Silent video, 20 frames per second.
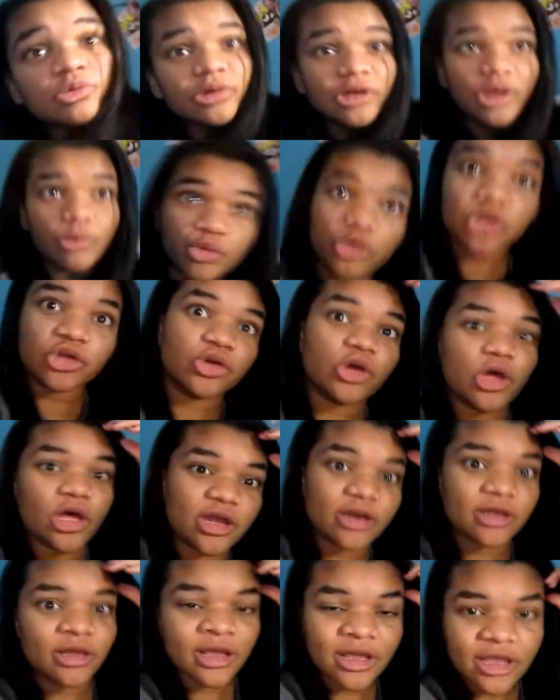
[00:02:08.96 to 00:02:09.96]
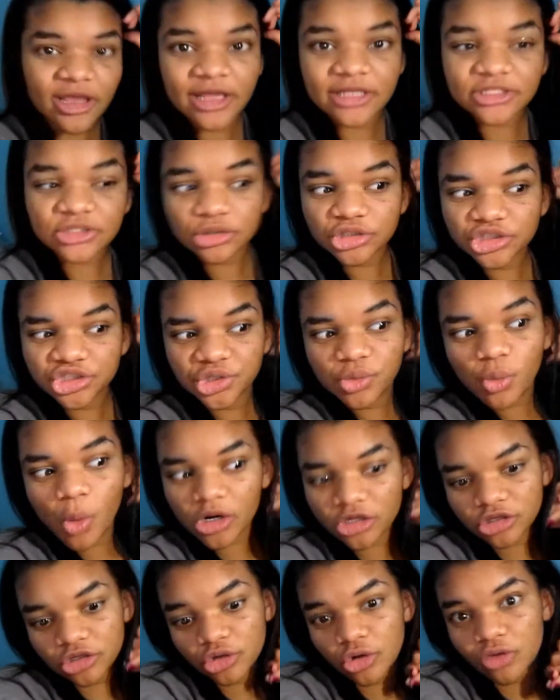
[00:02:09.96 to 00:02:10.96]
were like really good, and so she
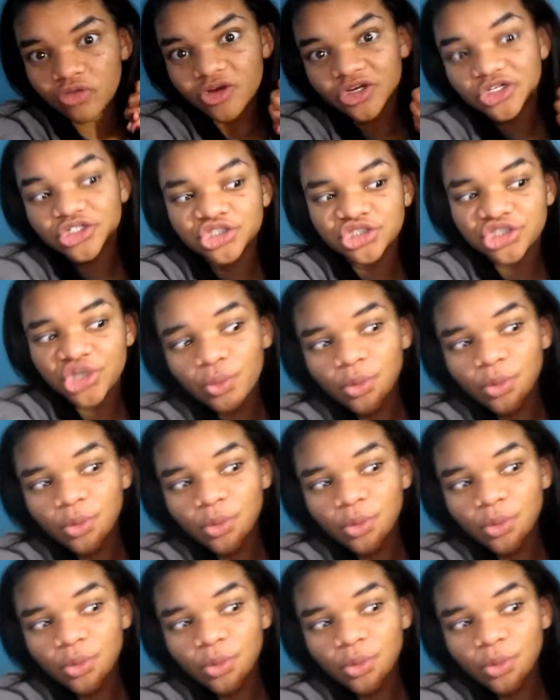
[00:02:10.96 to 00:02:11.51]
wanted to go there, and she